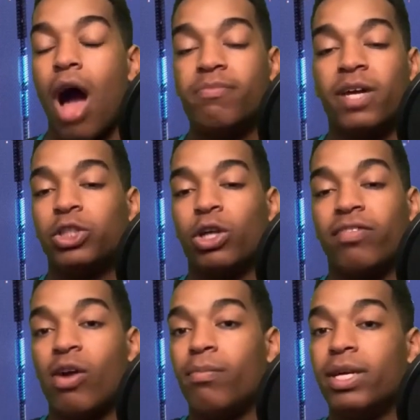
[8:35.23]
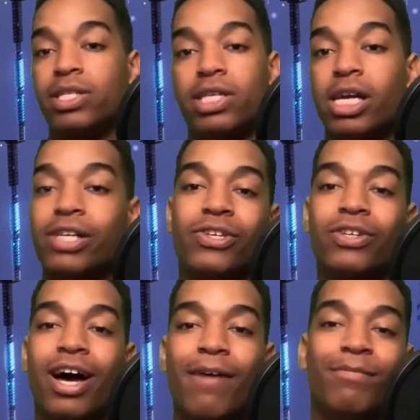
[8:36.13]
I'm not sure if they were being serious
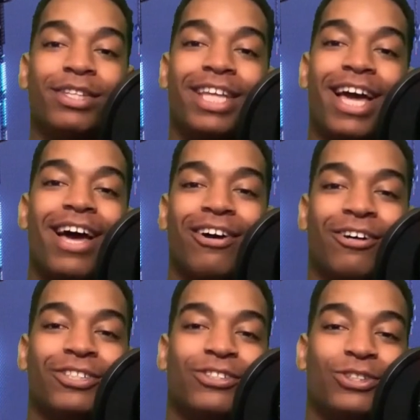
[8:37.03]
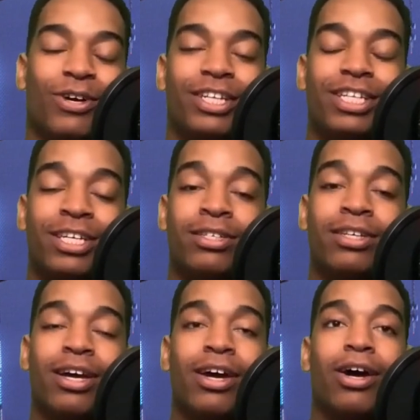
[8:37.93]
or not, but they had also joined in.